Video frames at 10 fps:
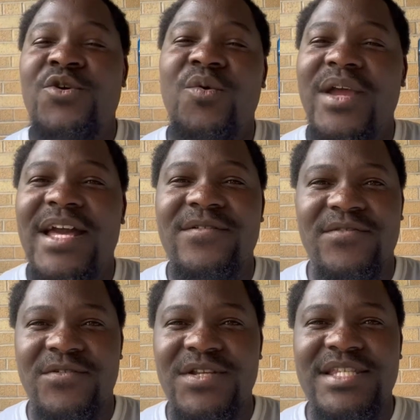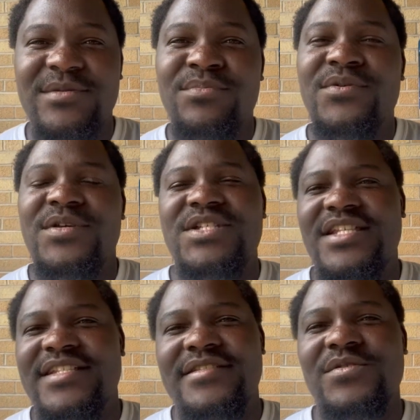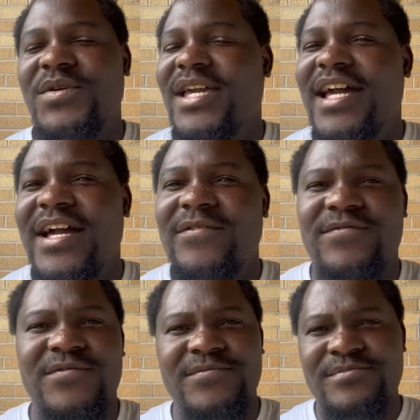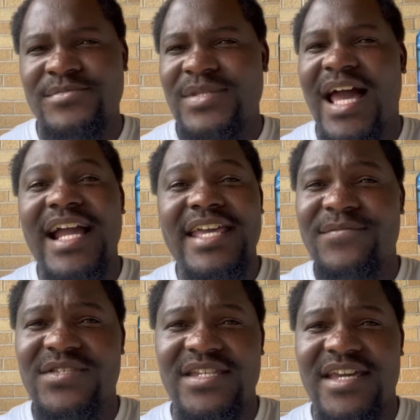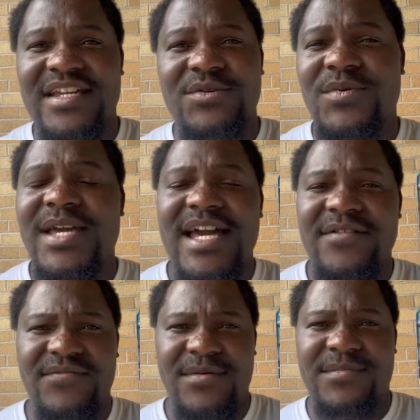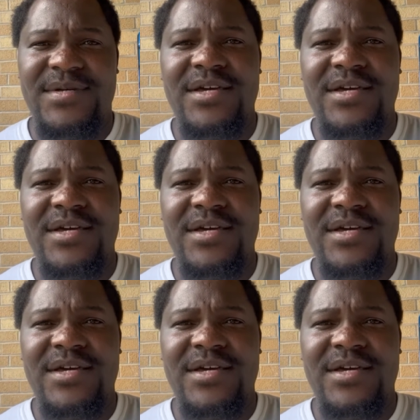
We have Christian Pulisic. We have Hakim Ziyech. We have them.